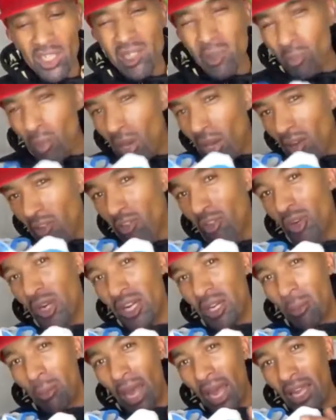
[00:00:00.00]
to perforate
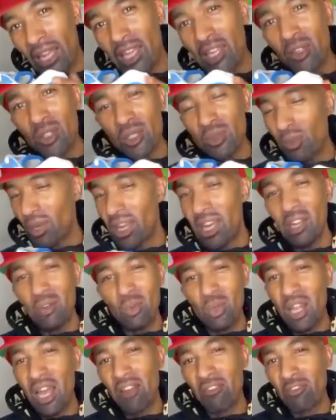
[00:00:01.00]
the back heels,
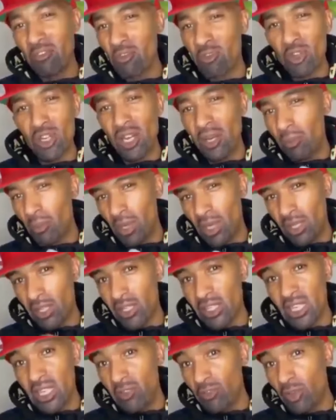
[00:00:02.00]
and have 3M
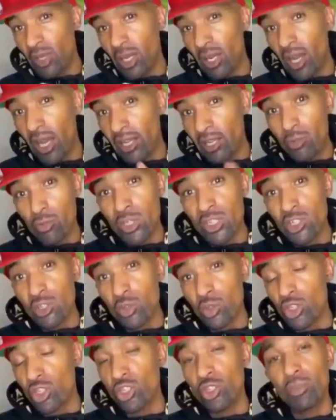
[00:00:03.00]
underneath it, like the
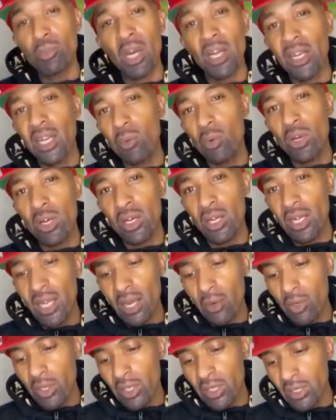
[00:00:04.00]
original shoe, but they weren't
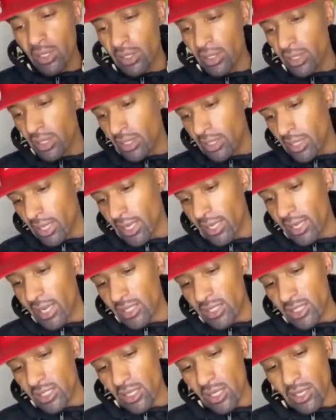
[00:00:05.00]
allowing it at
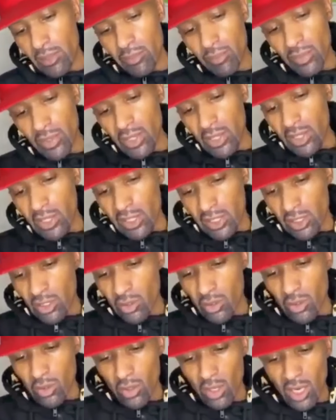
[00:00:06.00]
that time.
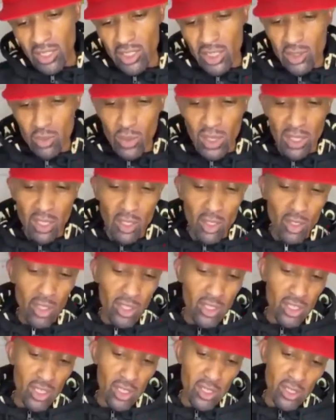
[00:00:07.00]
So I just went
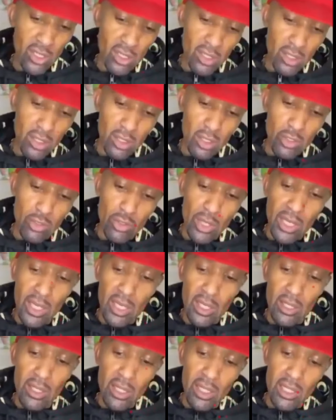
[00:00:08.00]
along and just
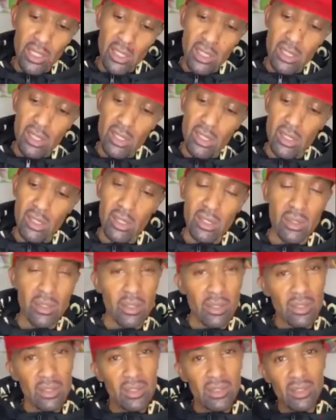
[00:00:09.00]
created this
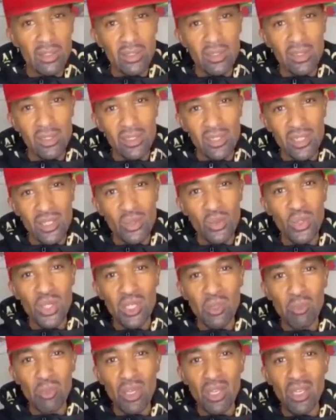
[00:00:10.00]

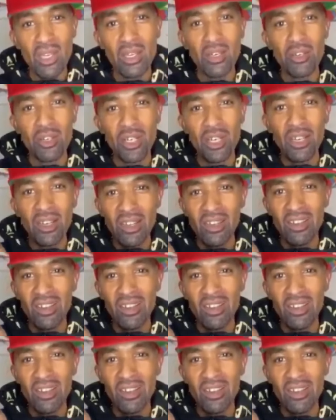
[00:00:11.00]
sweet pair, innit?